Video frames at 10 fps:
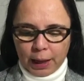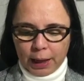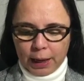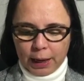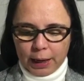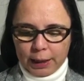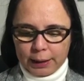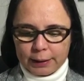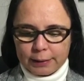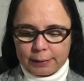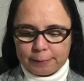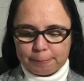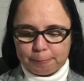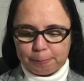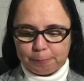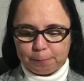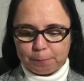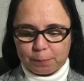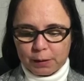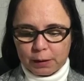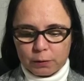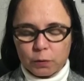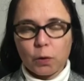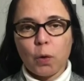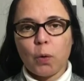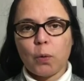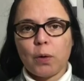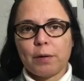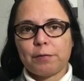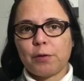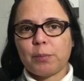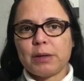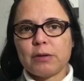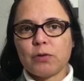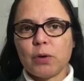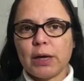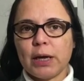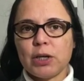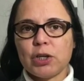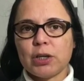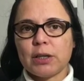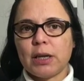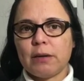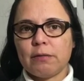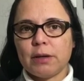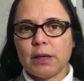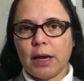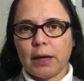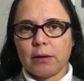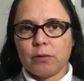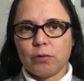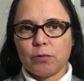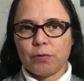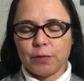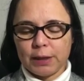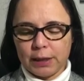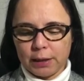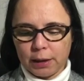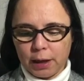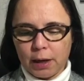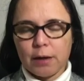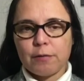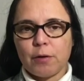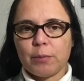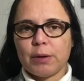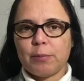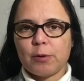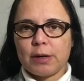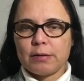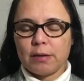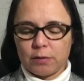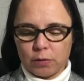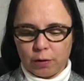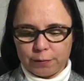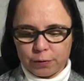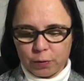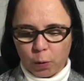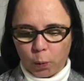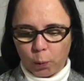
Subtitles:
And so from this occasion, David had to flee from the presence of Saul.